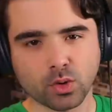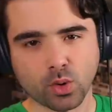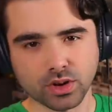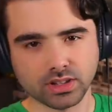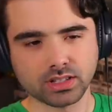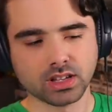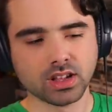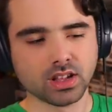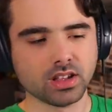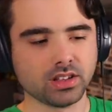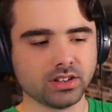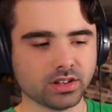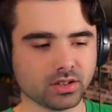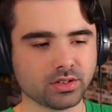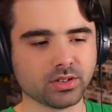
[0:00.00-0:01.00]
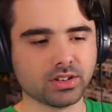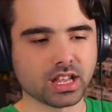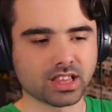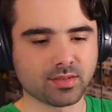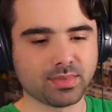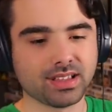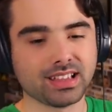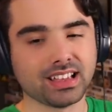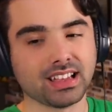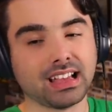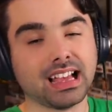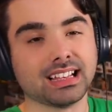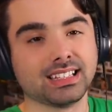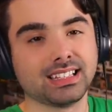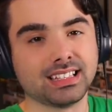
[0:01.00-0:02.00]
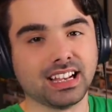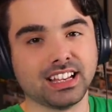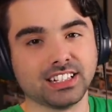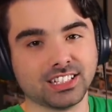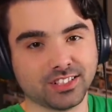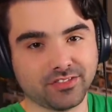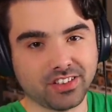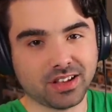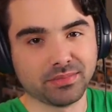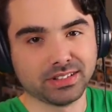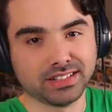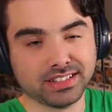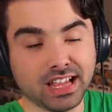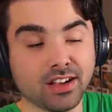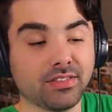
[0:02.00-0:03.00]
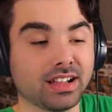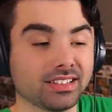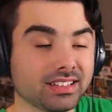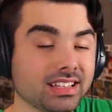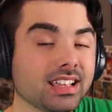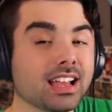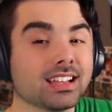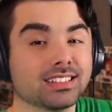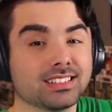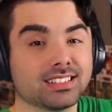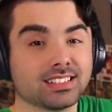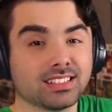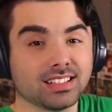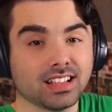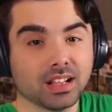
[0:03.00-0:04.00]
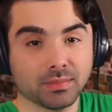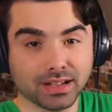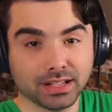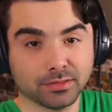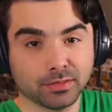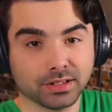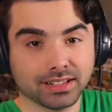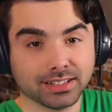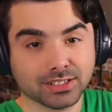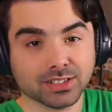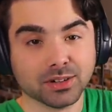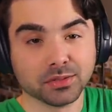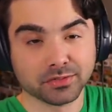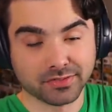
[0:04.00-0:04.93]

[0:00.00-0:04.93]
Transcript: course, you know, you're not gonna be as tight as a family now that he has Manfred, his own